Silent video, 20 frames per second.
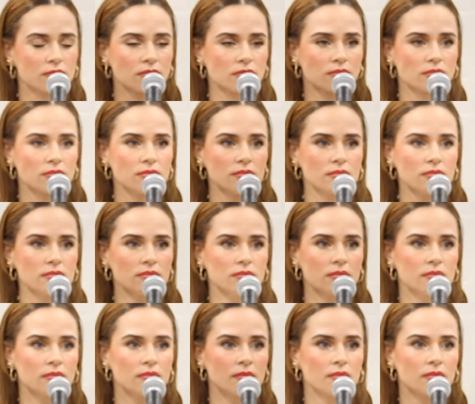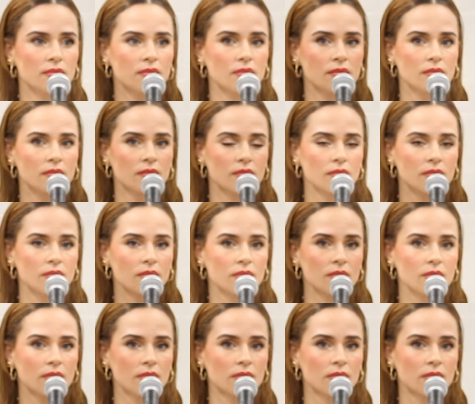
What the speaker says: (silence)